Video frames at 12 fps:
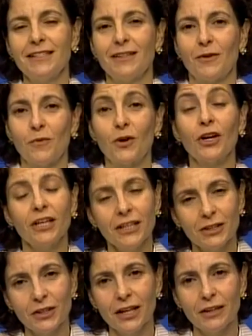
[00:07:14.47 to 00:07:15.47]
they're
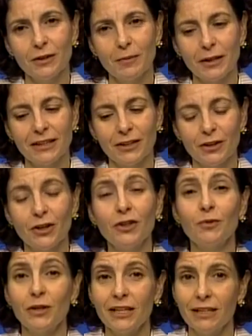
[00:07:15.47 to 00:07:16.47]
working together, but they're not
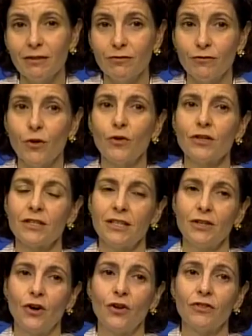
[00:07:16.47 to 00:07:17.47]
really
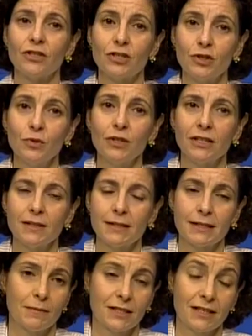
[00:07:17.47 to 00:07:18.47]
focusing on the students
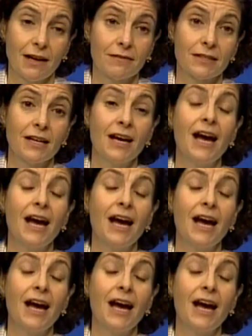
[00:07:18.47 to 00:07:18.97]
themselves